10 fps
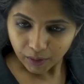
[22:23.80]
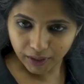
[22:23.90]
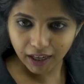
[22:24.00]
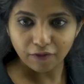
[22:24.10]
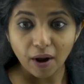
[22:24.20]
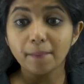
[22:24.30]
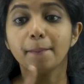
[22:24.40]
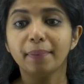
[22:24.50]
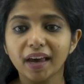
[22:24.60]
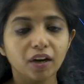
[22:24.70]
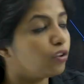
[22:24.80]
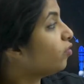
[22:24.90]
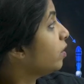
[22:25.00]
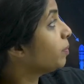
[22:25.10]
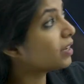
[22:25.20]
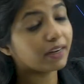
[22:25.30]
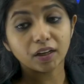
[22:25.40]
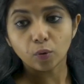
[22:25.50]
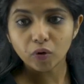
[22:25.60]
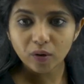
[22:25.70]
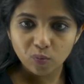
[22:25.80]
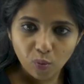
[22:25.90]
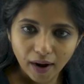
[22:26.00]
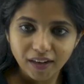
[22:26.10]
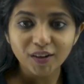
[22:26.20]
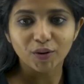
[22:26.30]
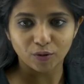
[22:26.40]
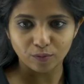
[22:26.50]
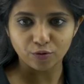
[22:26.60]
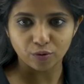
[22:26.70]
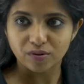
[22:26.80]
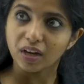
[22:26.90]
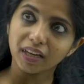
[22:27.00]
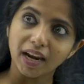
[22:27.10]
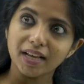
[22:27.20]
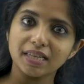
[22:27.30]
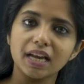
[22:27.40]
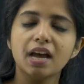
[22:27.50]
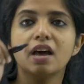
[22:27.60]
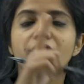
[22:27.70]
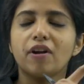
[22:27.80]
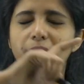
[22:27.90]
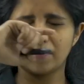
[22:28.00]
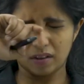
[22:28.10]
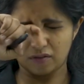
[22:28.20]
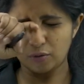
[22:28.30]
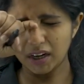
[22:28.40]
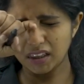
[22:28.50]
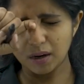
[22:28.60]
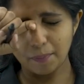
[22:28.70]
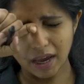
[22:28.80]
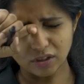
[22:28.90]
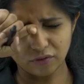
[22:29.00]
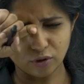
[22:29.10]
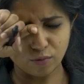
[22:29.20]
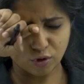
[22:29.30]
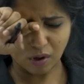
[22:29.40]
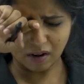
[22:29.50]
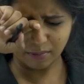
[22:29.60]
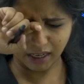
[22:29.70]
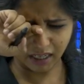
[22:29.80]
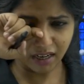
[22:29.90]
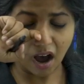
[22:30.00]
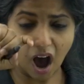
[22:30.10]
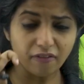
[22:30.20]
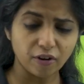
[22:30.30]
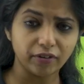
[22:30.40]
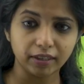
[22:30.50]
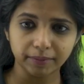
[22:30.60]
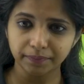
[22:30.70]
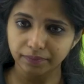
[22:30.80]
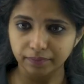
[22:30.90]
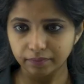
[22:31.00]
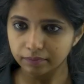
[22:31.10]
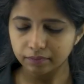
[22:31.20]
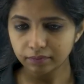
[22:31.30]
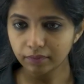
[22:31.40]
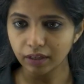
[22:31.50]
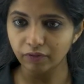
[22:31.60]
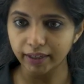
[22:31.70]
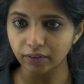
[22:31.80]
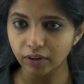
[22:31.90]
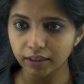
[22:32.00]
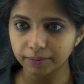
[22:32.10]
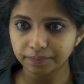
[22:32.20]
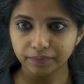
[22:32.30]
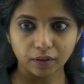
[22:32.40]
Okay, from a pair you will be getting only one chromosome. So can I say, from 23 pairs of chromosome, I will be getting half of it. Will that work?